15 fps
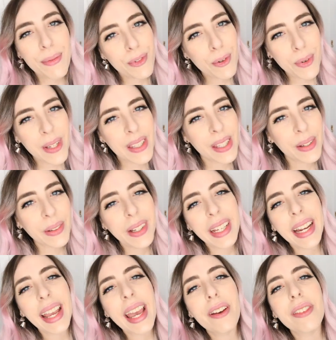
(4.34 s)
from Brazil
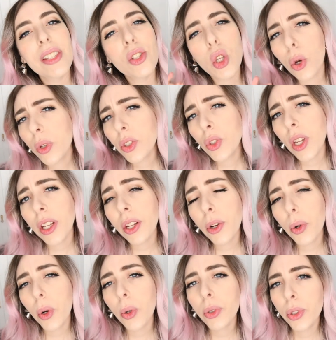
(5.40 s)
and I have a sewing
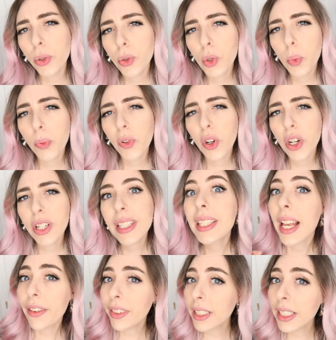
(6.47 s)
channel on YouTube for
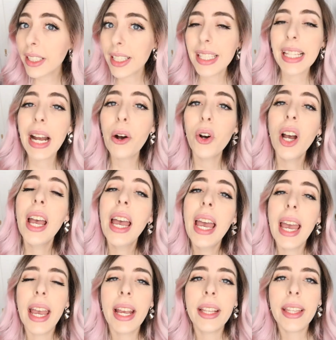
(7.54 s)
7 years now,
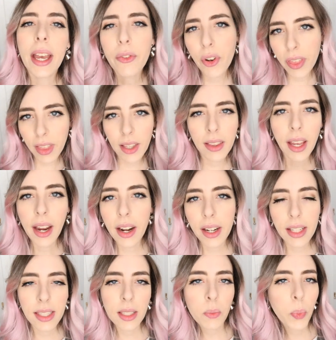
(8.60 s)
and everything there
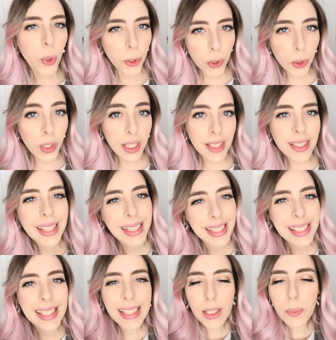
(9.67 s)
is in Portuguese
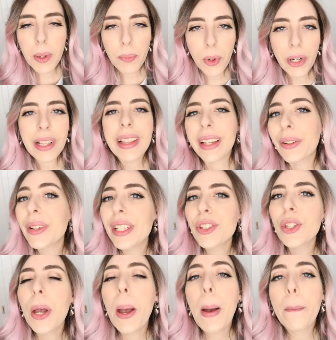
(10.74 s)
because it's my born
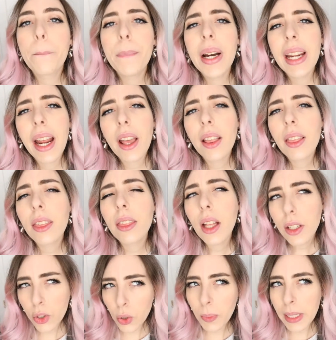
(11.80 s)
language. But I
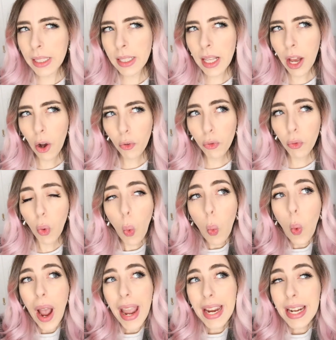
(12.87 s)
thought to myself,
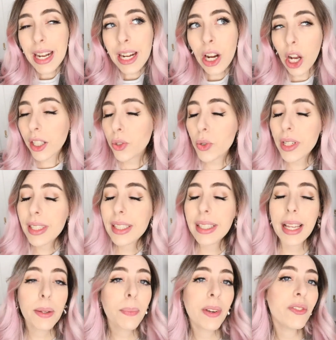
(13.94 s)
why not
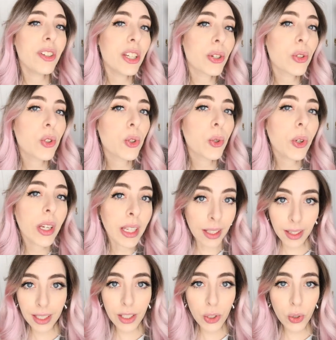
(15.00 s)
translate my videos to
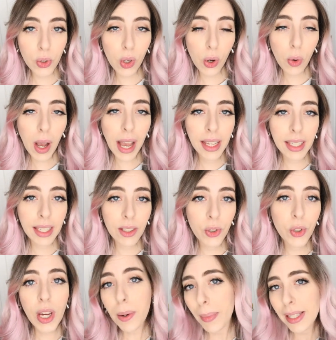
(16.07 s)
English so I can
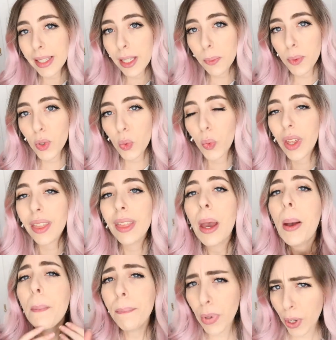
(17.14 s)
share my tips with
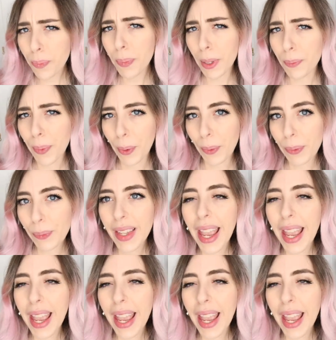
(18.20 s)
more people?